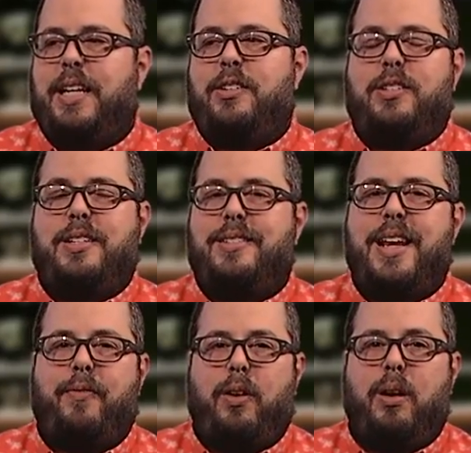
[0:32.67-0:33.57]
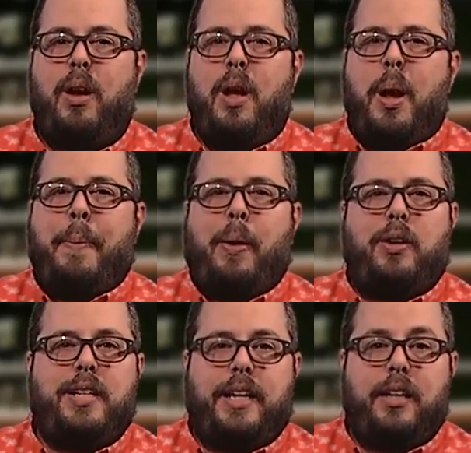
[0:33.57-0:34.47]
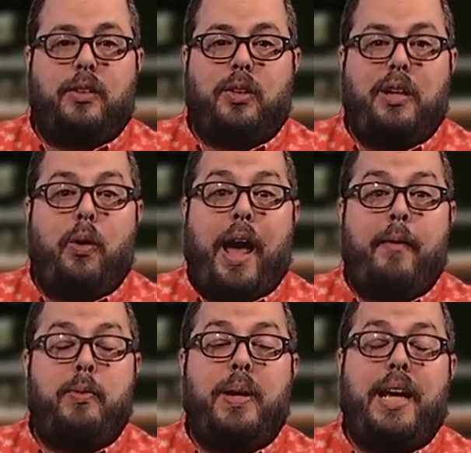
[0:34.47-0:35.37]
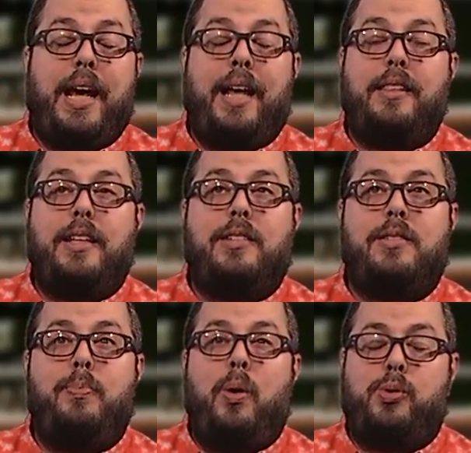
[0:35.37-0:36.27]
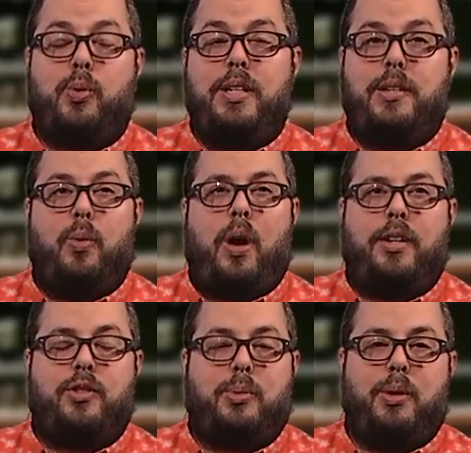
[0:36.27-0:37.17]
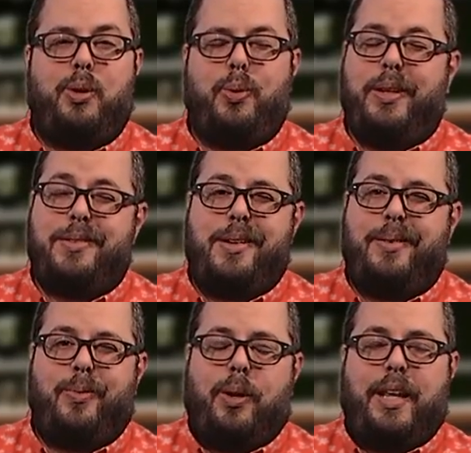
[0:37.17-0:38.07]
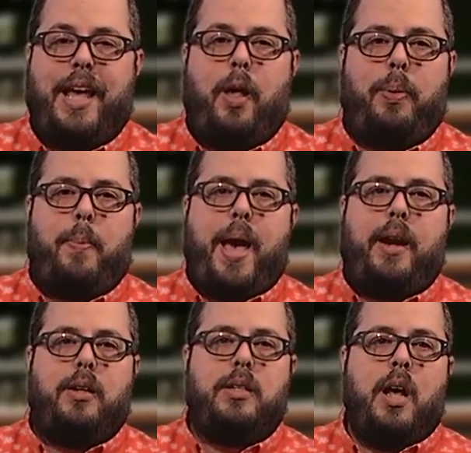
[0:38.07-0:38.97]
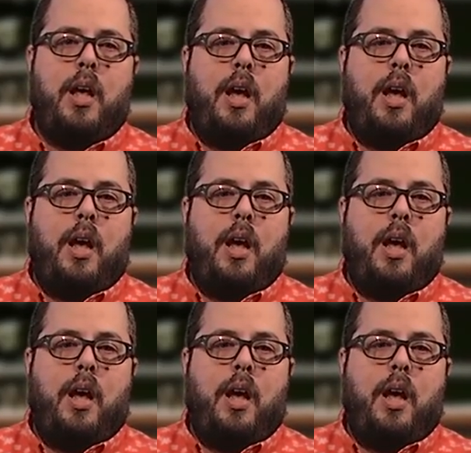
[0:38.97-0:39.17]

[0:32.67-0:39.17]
It just has never particularly grabbed me, and this most recent watch through isn't really helping matters.